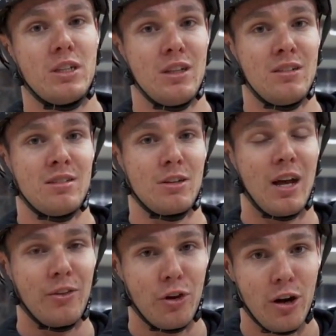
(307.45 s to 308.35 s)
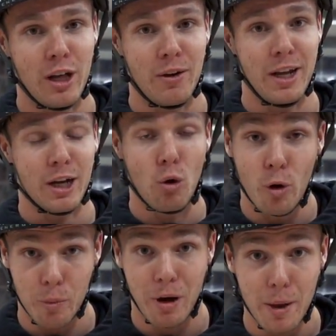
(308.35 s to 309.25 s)
is an unturndown in a
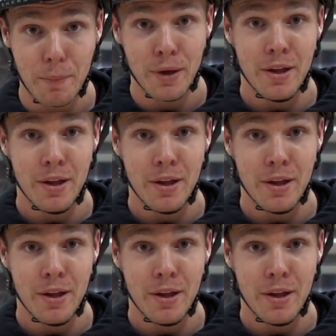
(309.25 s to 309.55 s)
quarter pipe.